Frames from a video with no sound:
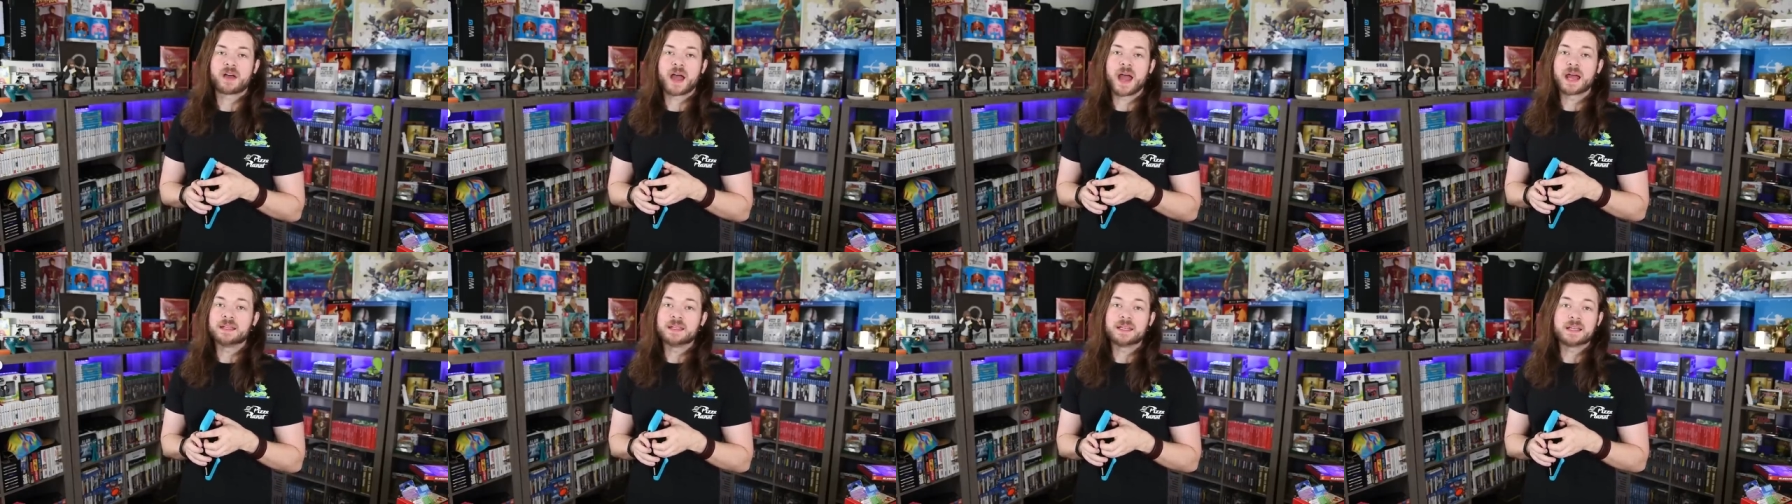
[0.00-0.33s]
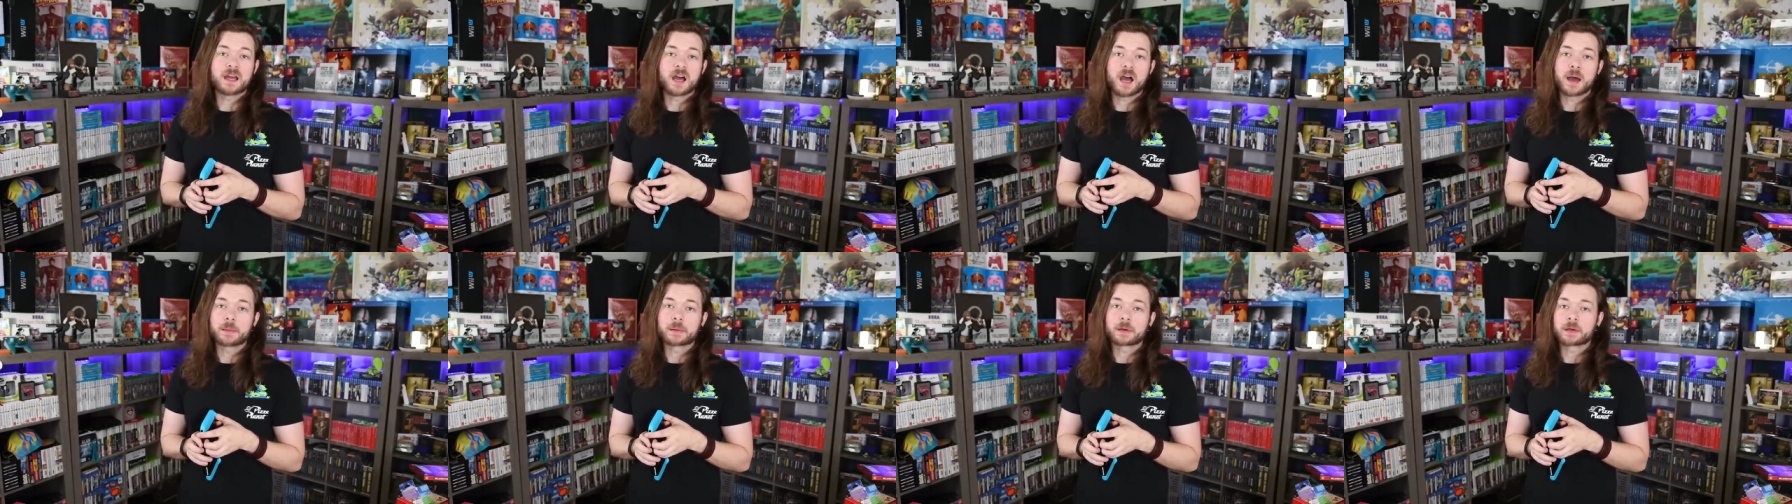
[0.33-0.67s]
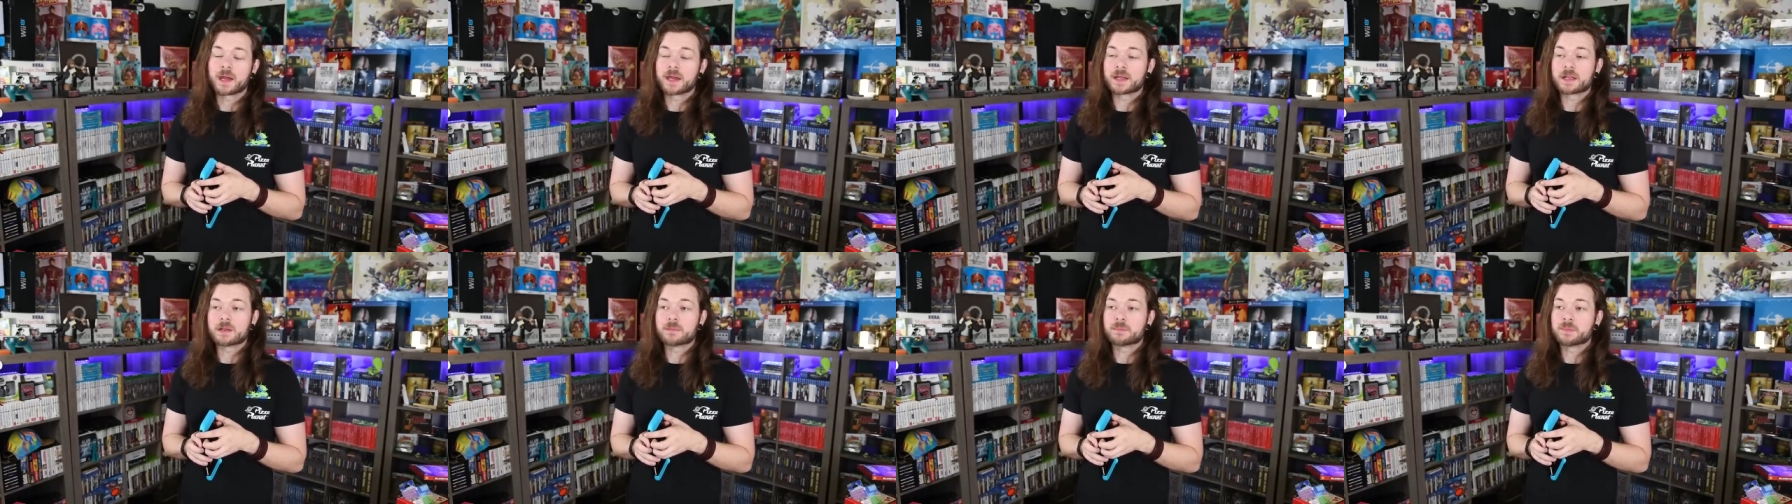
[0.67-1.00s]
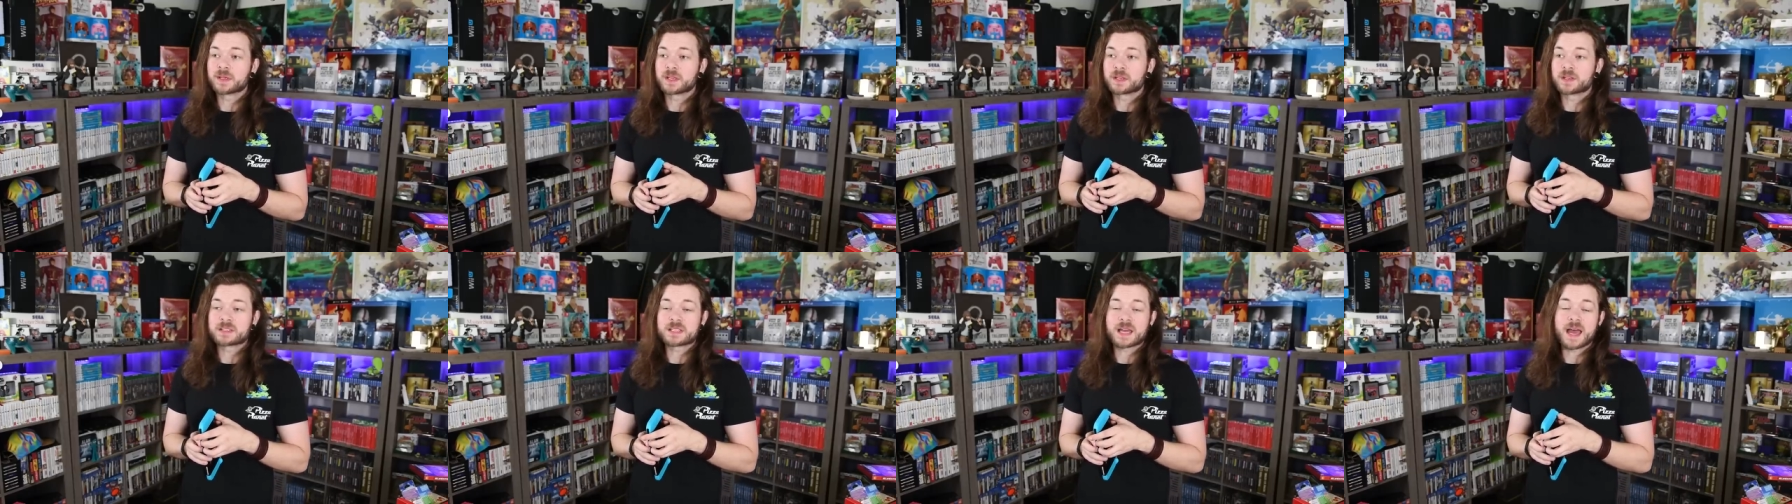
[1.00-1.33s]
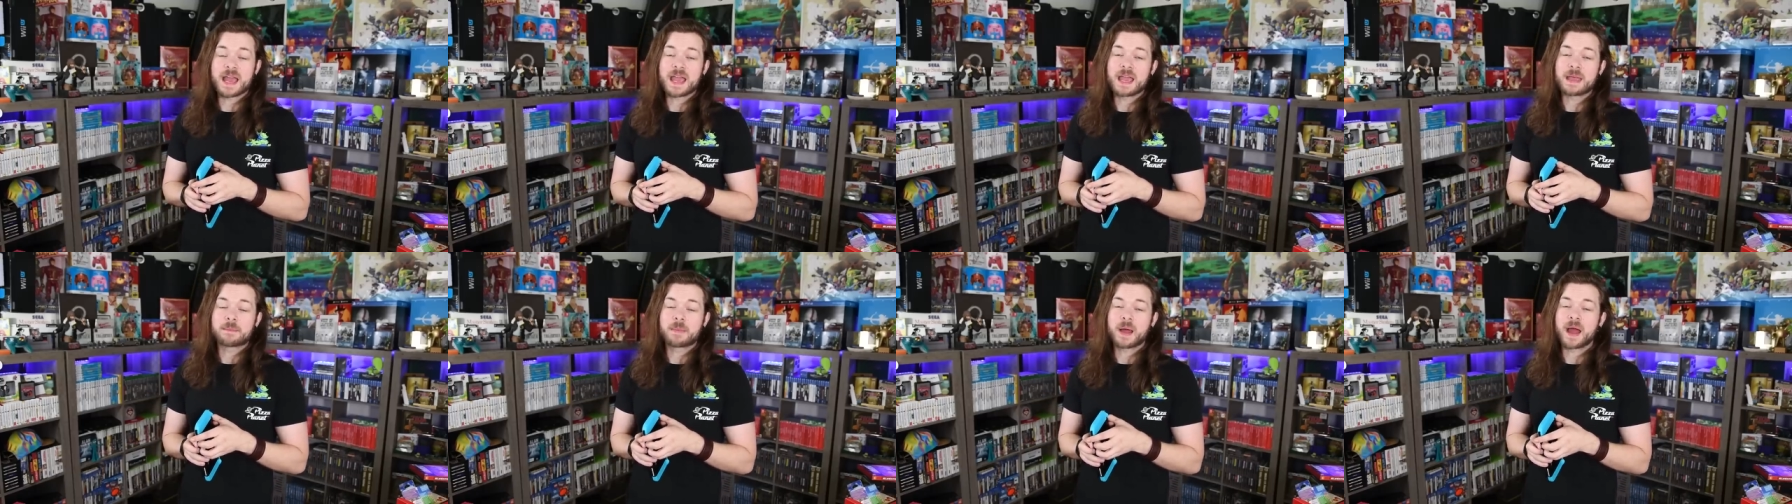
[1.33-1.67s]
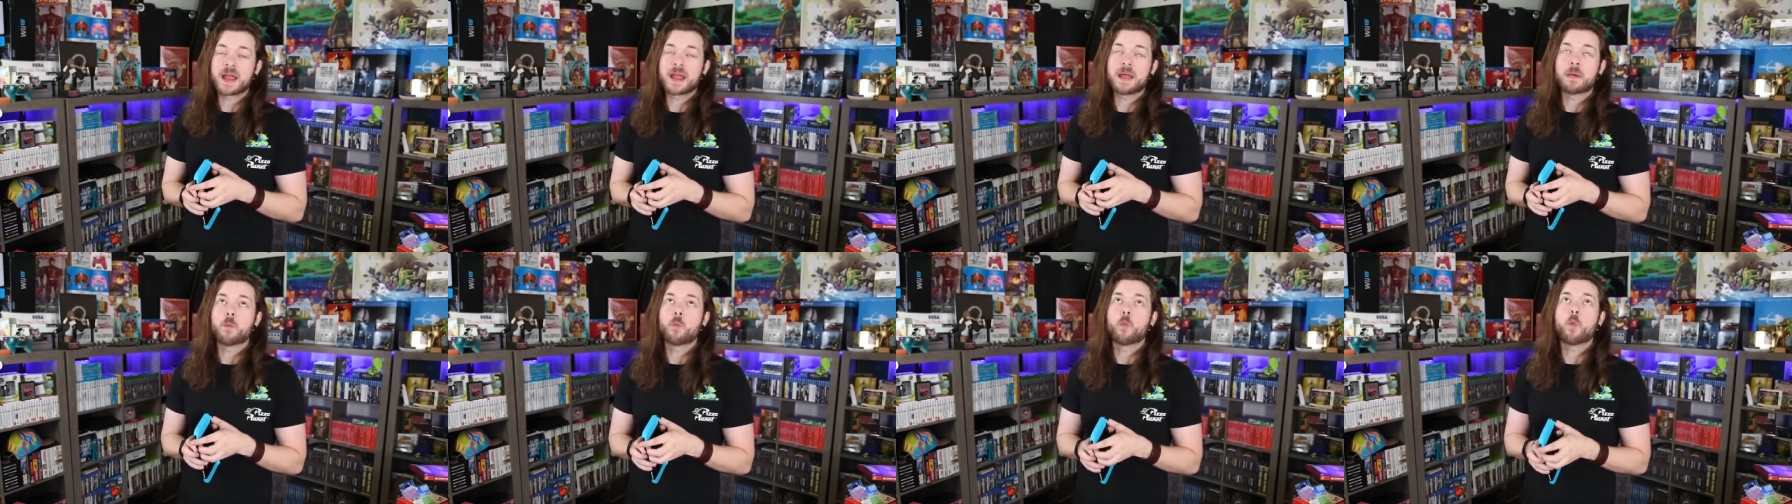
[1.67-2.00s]
I need to upgrade it, because I am I
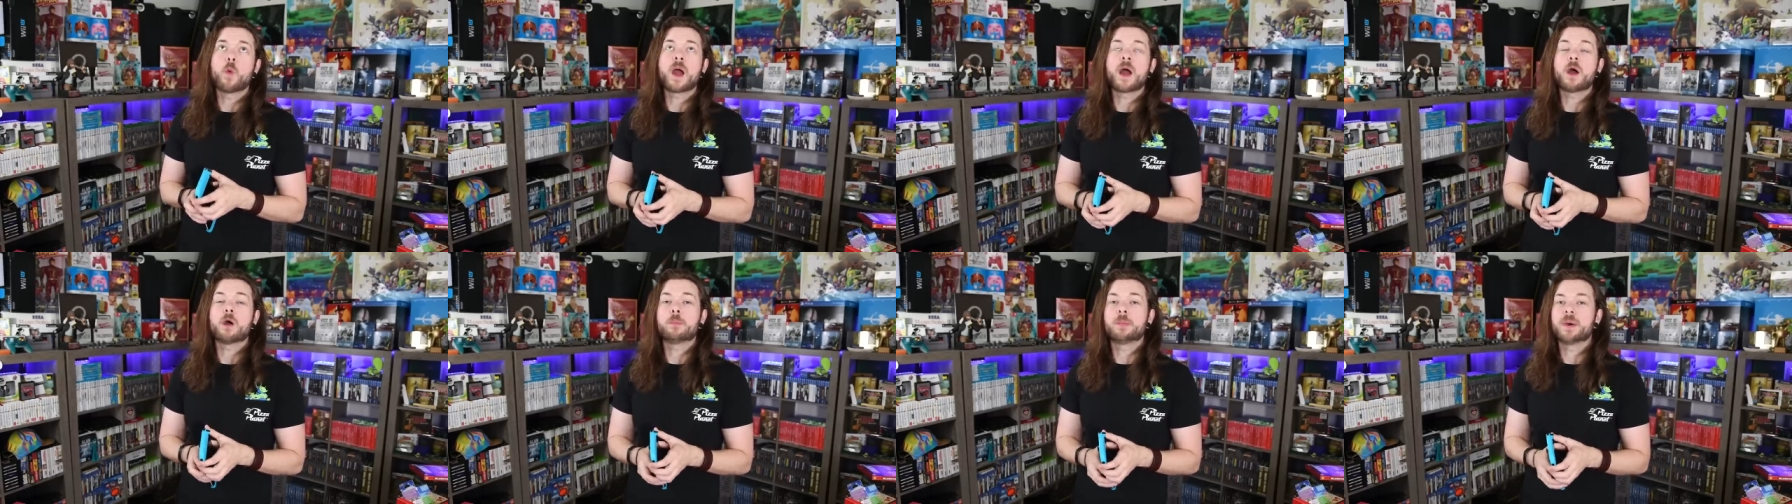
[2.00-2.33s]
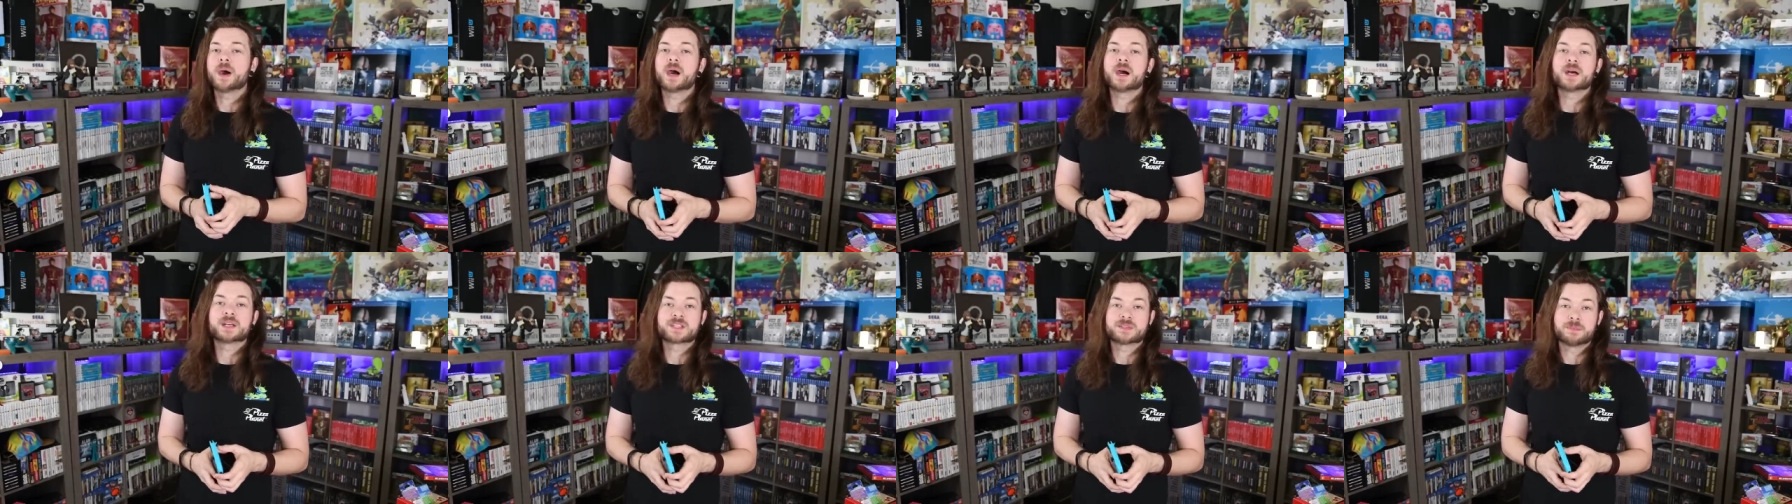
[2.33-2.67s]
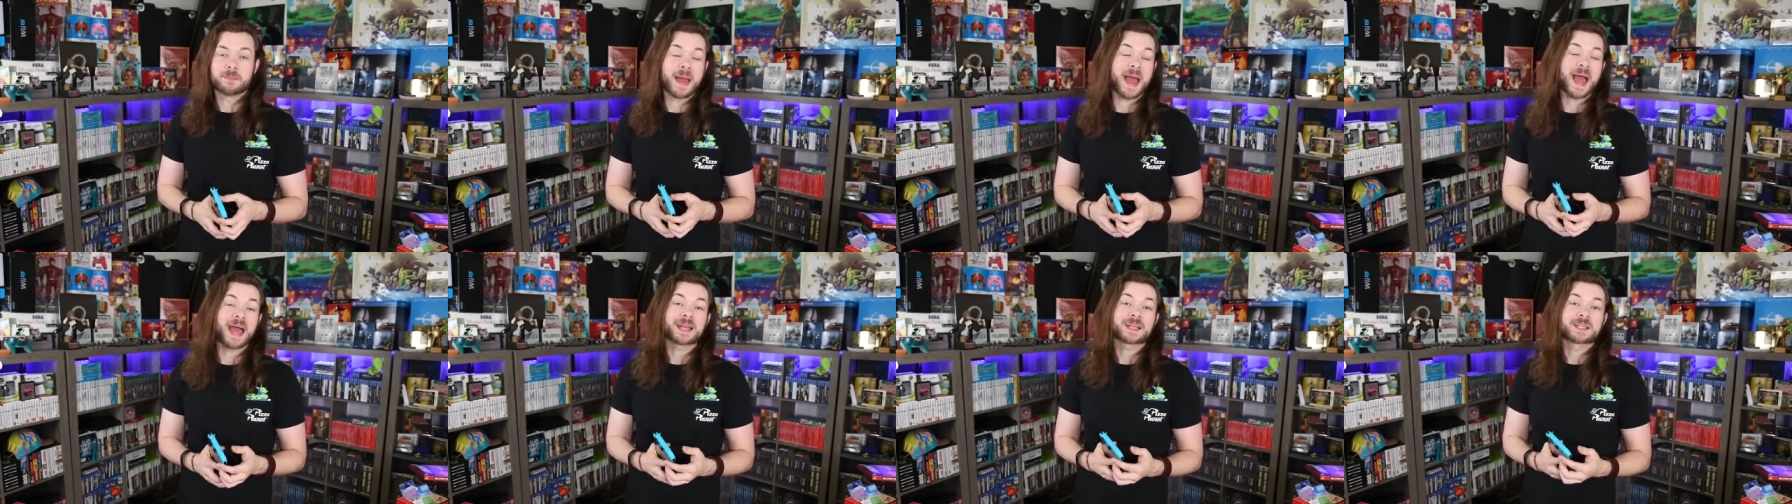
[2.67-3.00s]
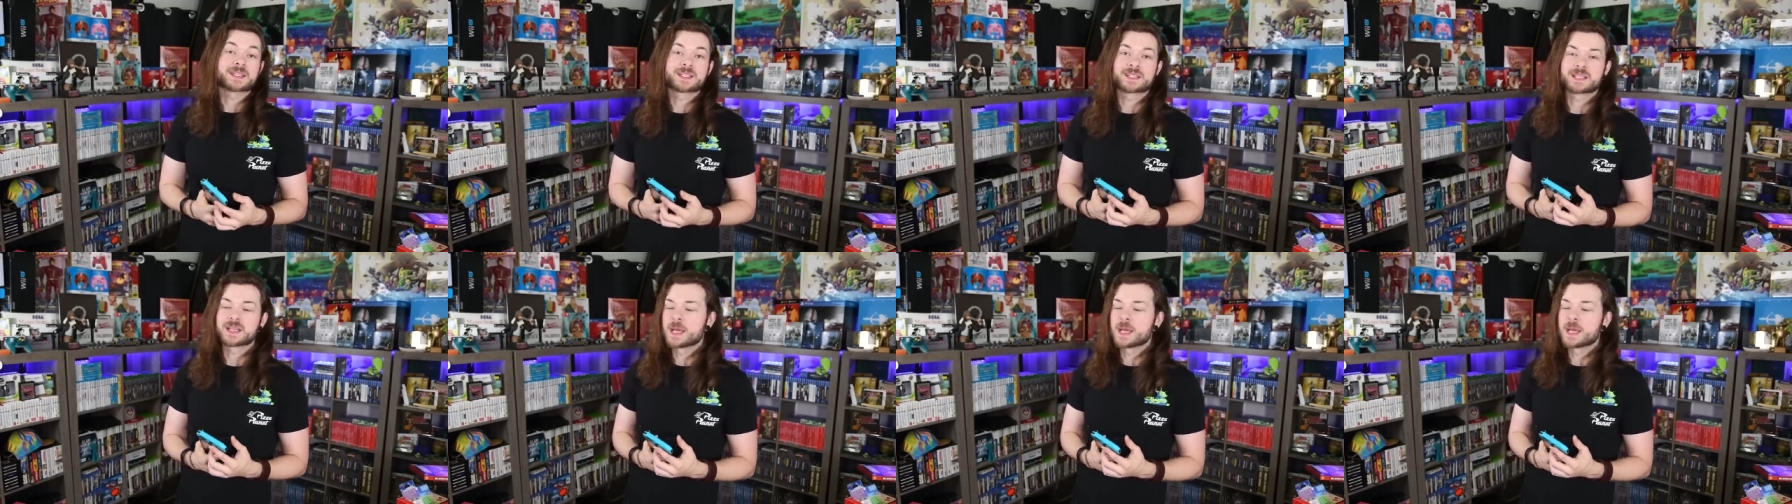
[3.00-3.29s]
am well past max.